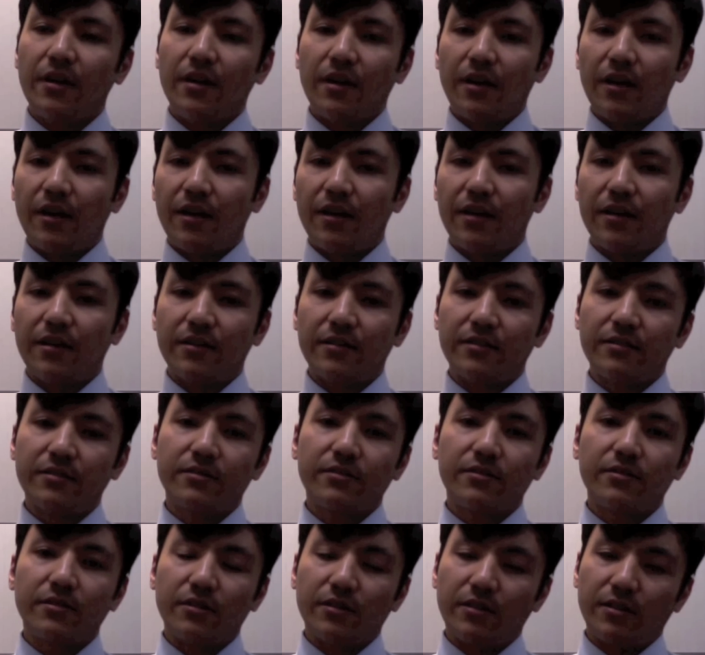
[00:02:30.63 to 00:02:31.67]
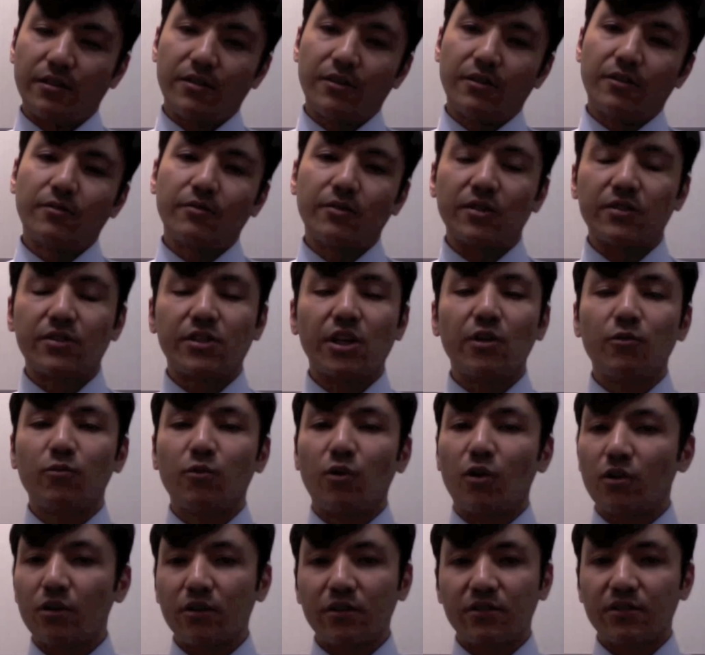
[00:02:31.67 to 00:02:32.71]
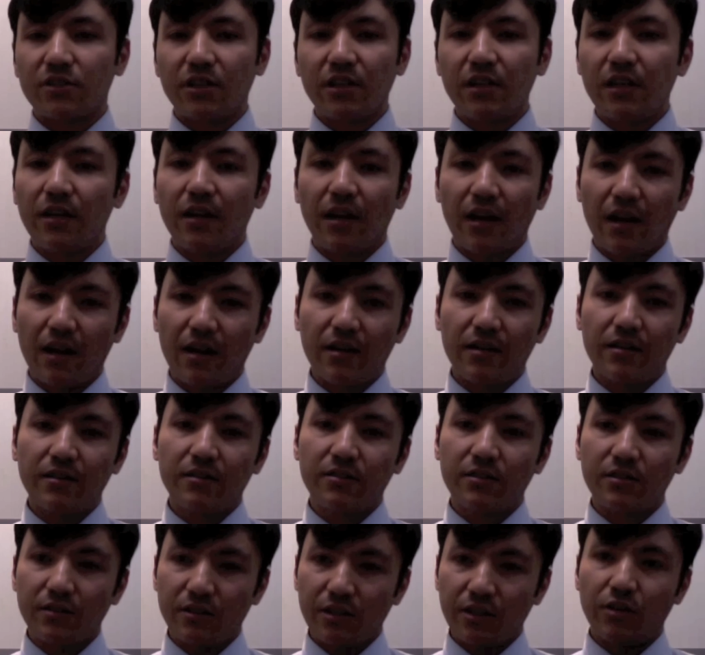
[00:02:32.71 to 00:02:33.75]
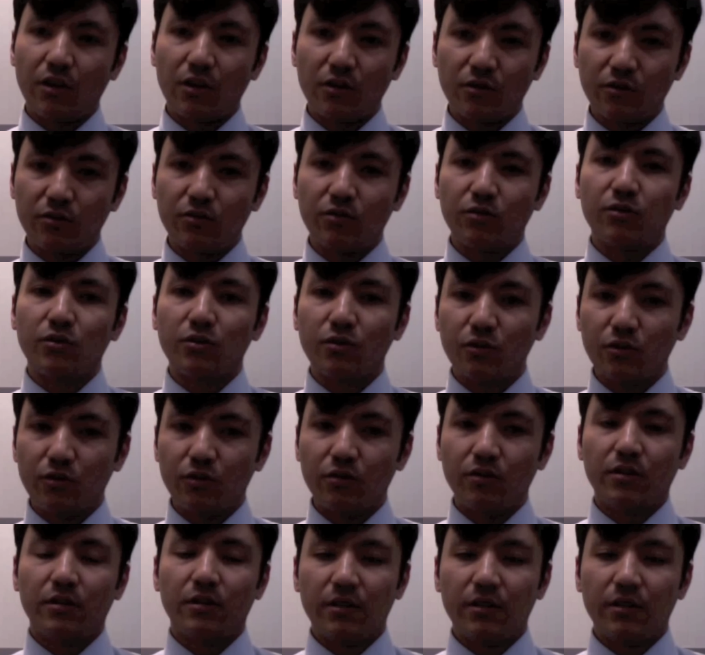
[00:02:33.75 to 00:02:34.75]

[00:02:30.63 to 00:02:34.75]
And they worked really hard in order to